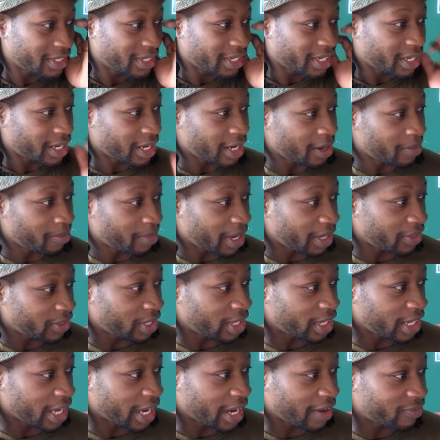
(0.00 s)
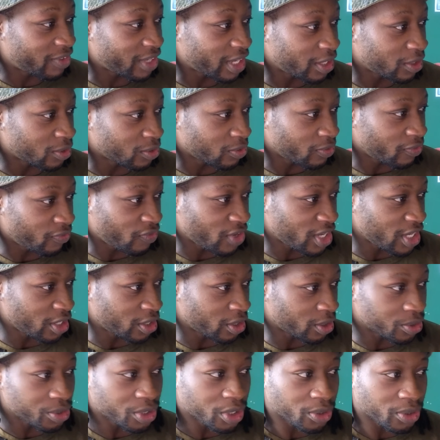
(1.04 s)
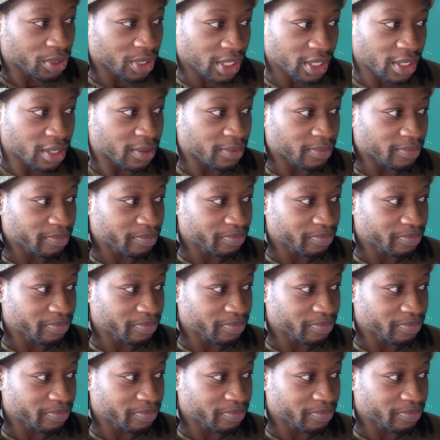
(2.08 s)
And then they have their little V logo here.